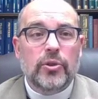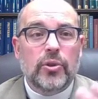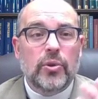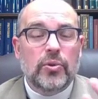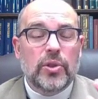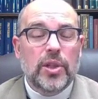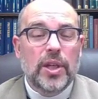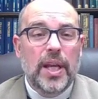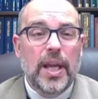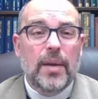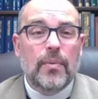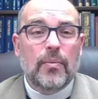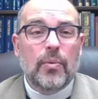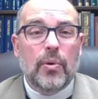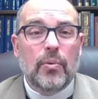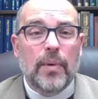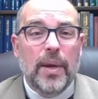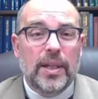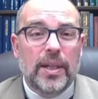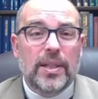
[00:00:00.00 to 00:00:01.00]
So today we're
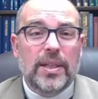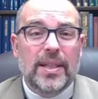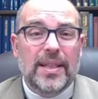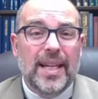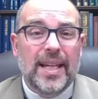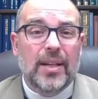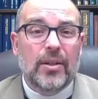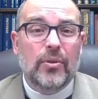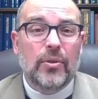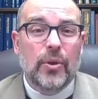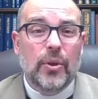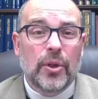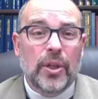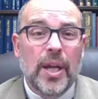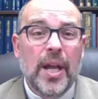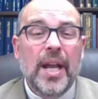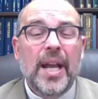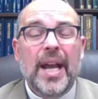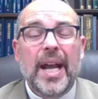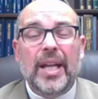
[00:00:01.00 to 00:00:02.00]
ready to take a look
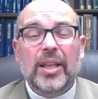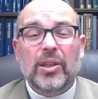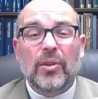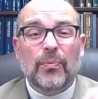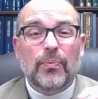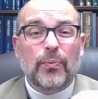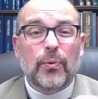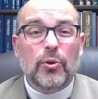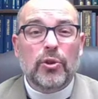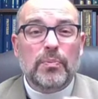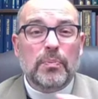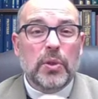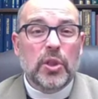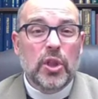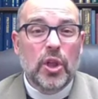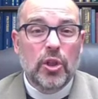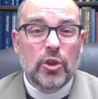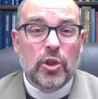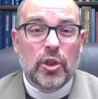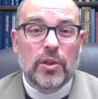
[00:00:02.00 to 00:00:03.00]
at the first
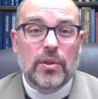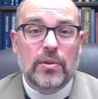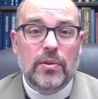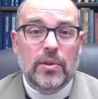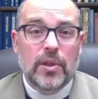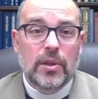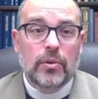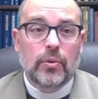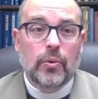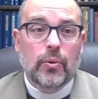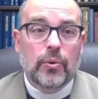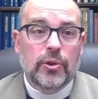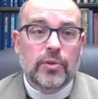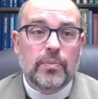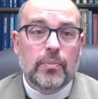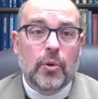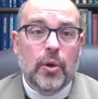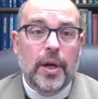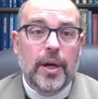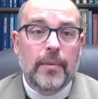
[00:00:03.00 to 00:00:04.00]
petition to the Lord's
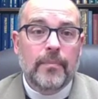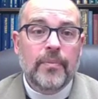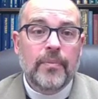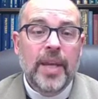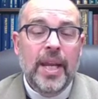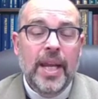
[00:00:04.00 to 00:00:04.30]
Prayer.